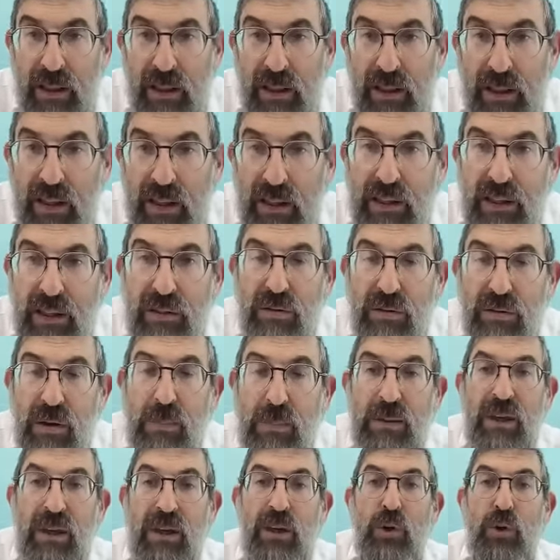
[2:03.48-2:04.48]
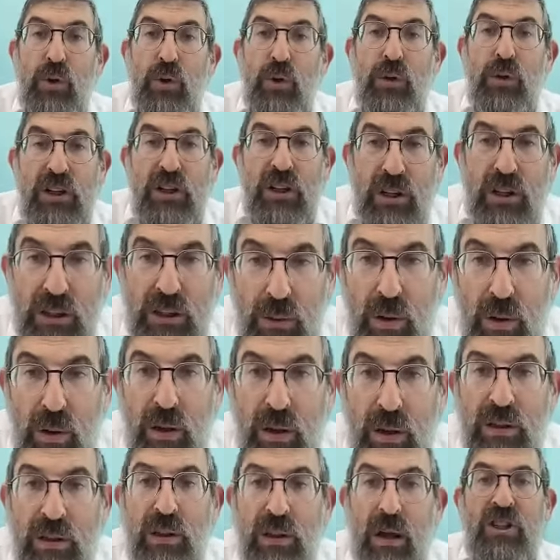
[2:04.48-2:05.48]
And this is Rabbi Yehuda
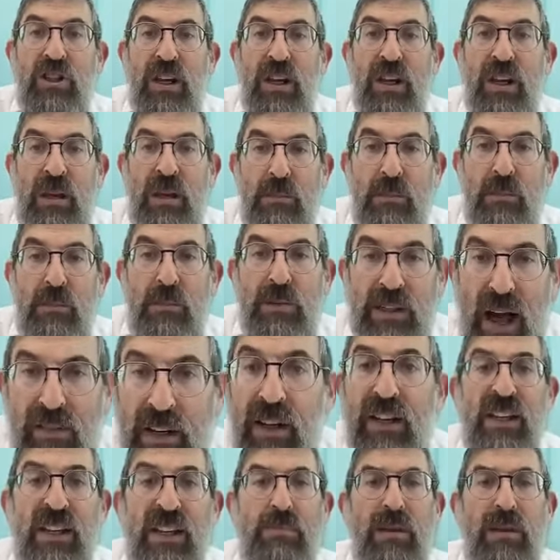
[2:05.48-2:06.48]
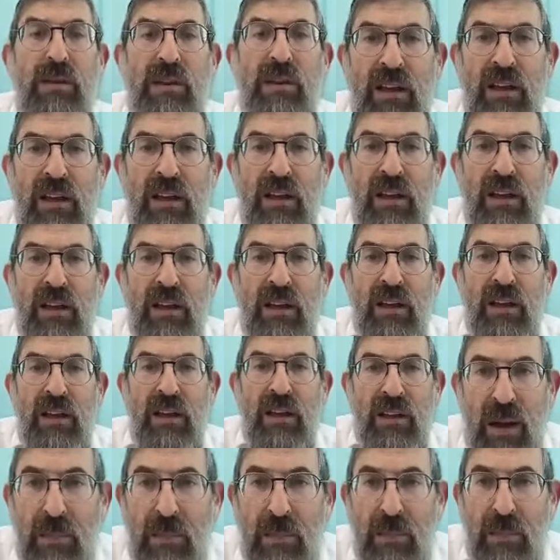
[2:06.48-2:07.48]
Lishitasa, who holds davar she'ein
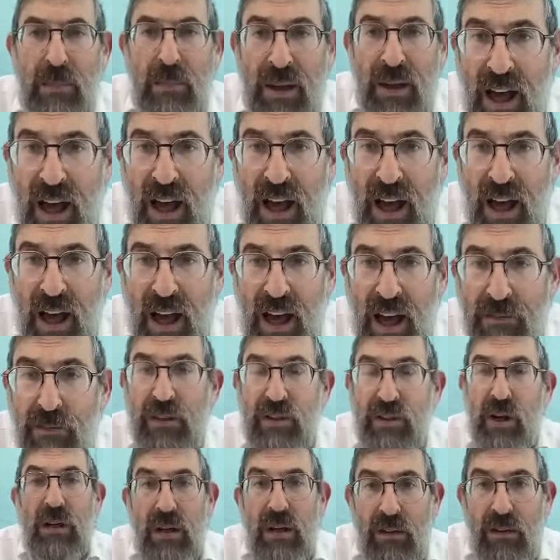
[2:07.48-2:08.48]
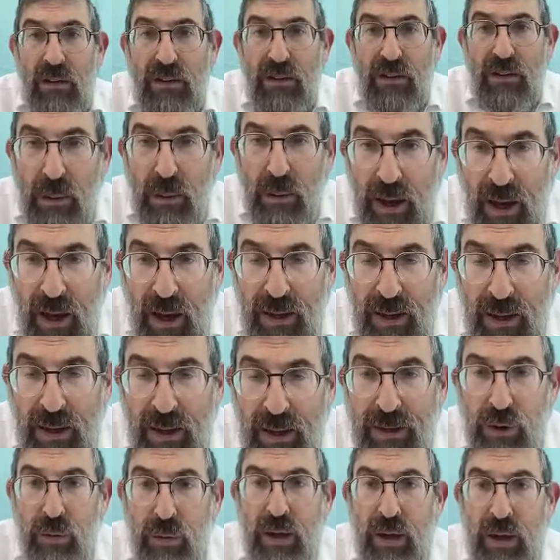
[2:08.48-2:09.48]
miskaven. Something that you're not mechavin for is
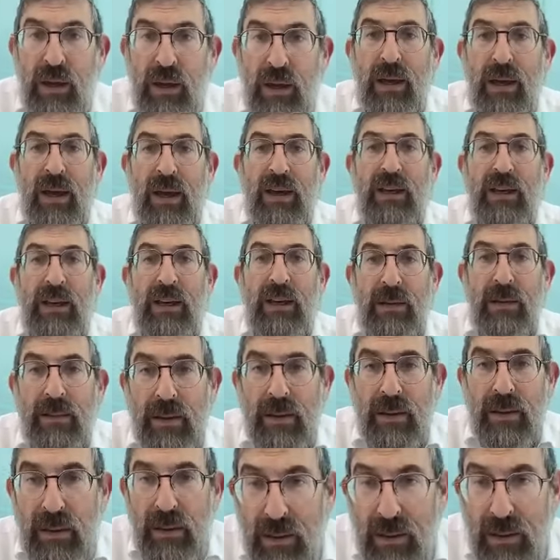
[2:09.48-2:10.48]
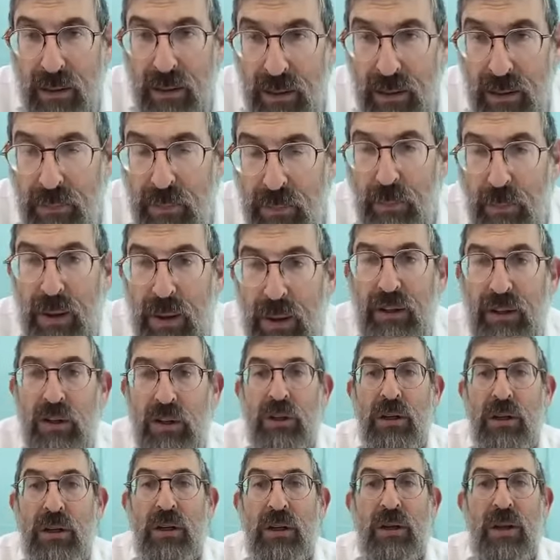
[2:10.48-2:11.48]
aser. If you go ahead and drag a
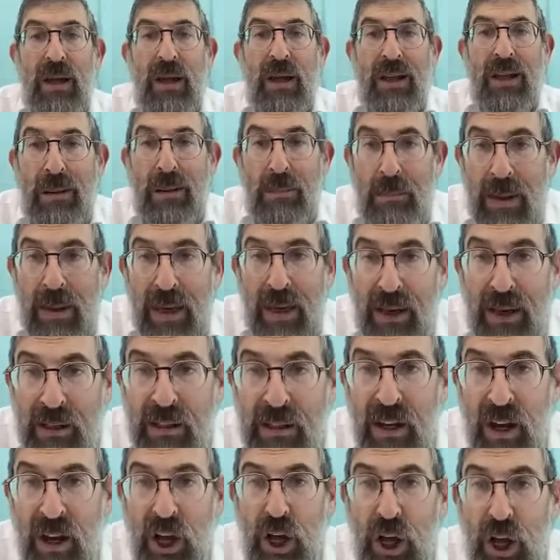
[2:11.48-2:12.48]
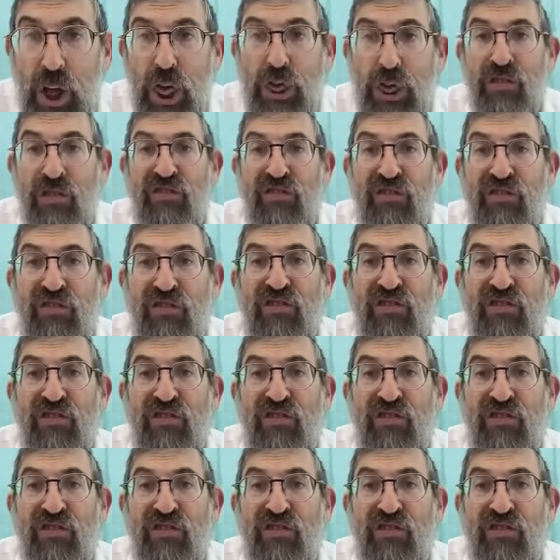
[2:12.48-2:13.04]
bench and it makes